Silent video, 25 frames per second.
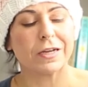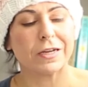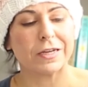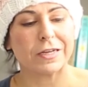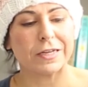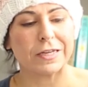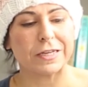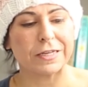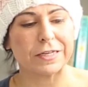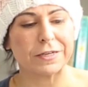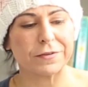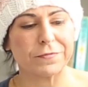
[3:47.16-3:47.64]

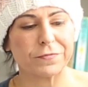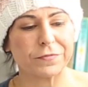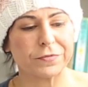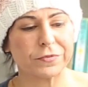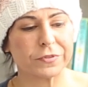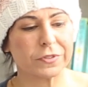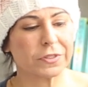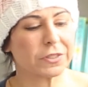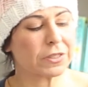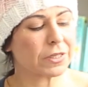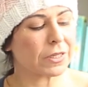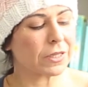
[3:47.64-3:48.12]

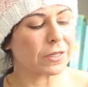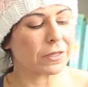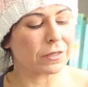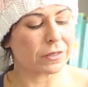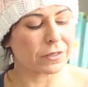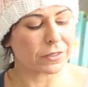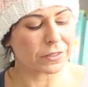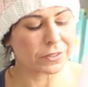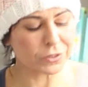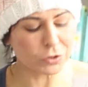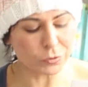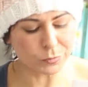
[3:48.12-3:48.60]
and
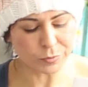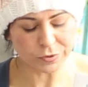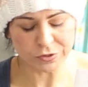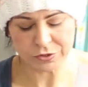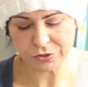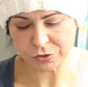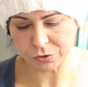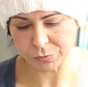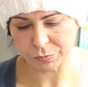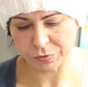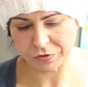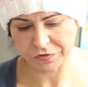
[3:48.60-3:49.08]
super,
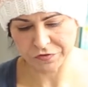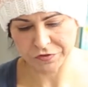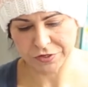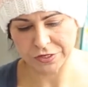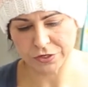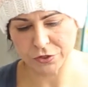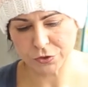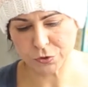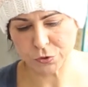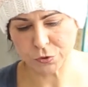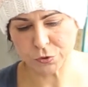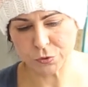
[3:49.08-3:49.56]
super
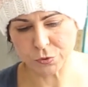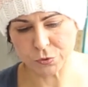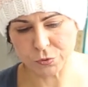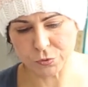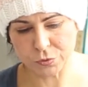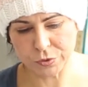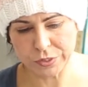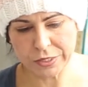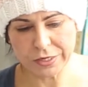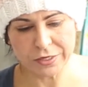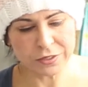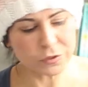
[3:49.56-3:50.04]
fun
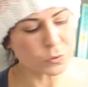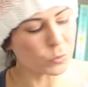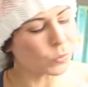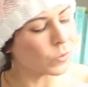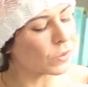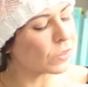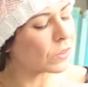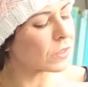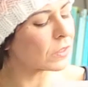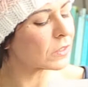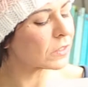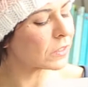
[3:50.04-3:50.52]
read
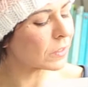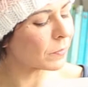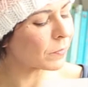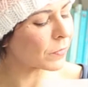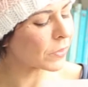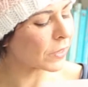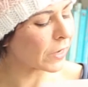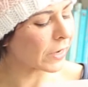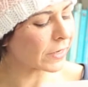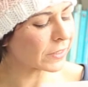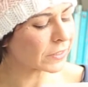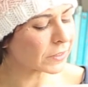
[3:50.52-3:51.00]
with some
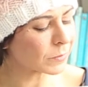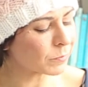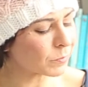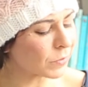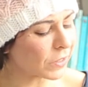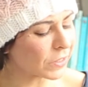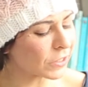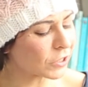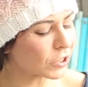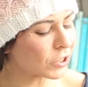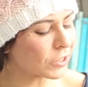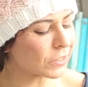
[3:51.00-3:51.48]
nice
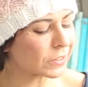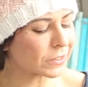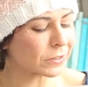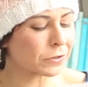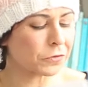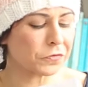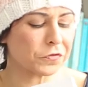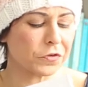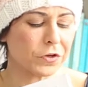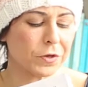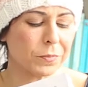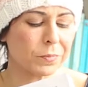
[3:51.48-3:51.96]
pictures
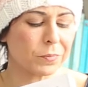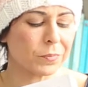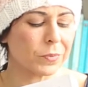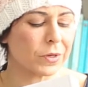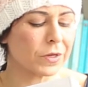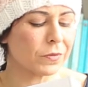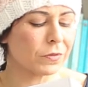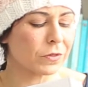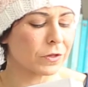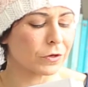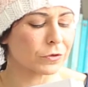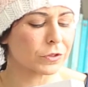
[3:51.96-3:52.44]
of him
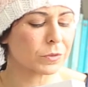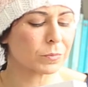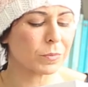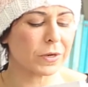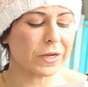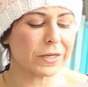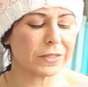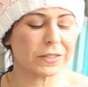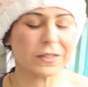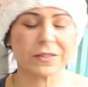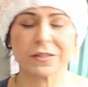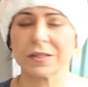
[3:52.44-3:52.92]
in those
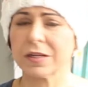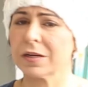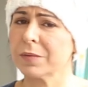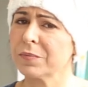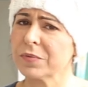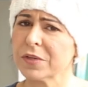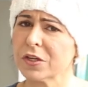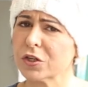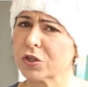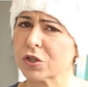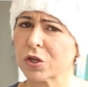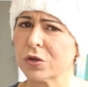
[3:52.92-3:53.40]
places that I'm
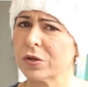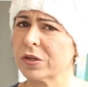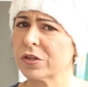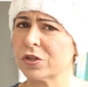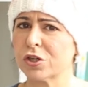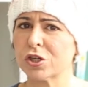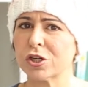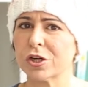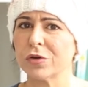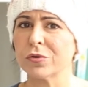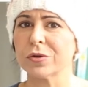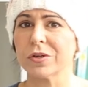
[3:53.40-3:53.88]
not going to
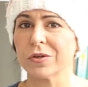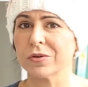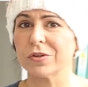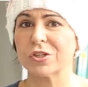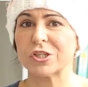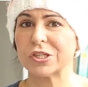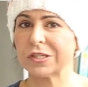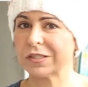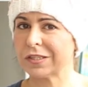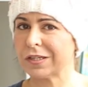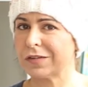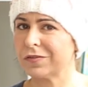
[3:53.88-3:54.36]
show you. You
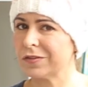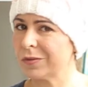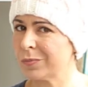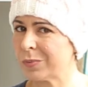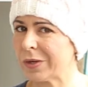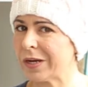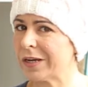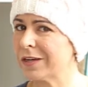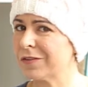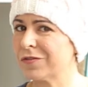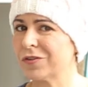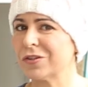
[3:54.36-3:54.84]
just have to
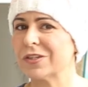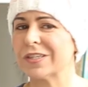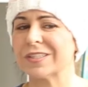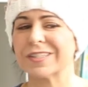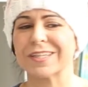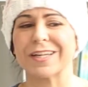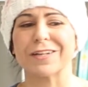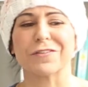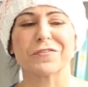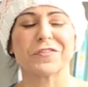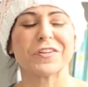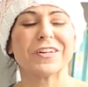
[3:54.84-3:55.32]
buy it for
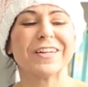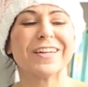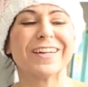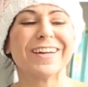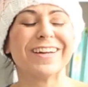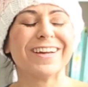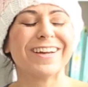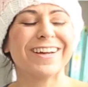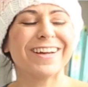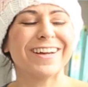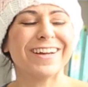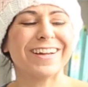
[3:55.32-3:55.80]
yourself.
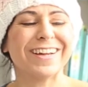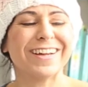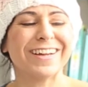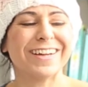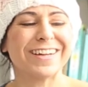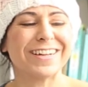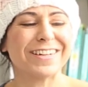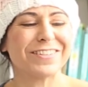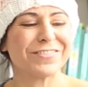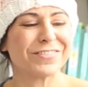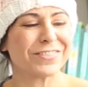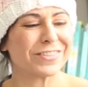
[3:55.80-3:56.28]

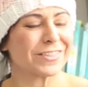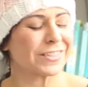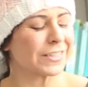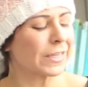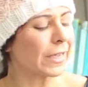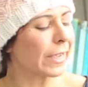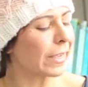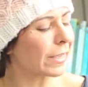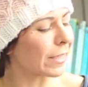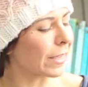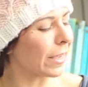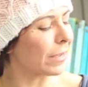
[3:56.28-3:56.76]
And
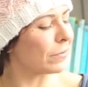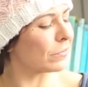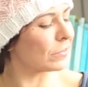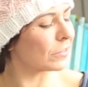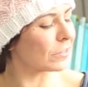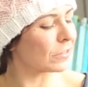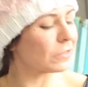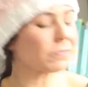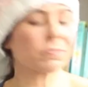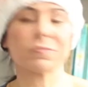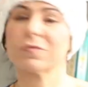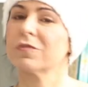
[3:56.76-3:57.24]
I gave
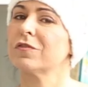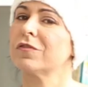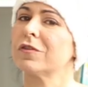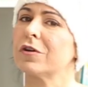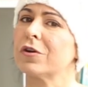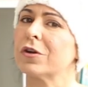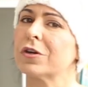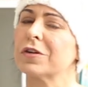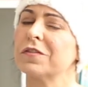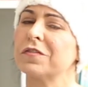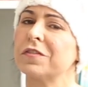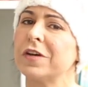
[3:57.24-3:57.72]
it 4
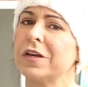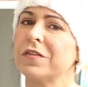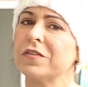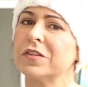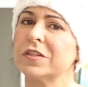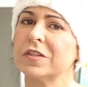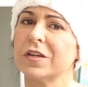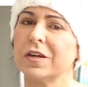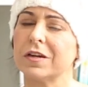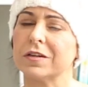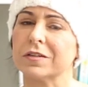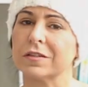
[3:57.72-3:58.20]
out of 5
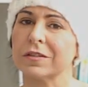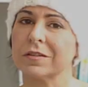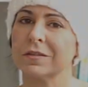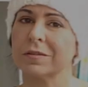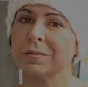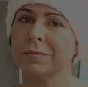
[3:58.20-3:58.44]
stars.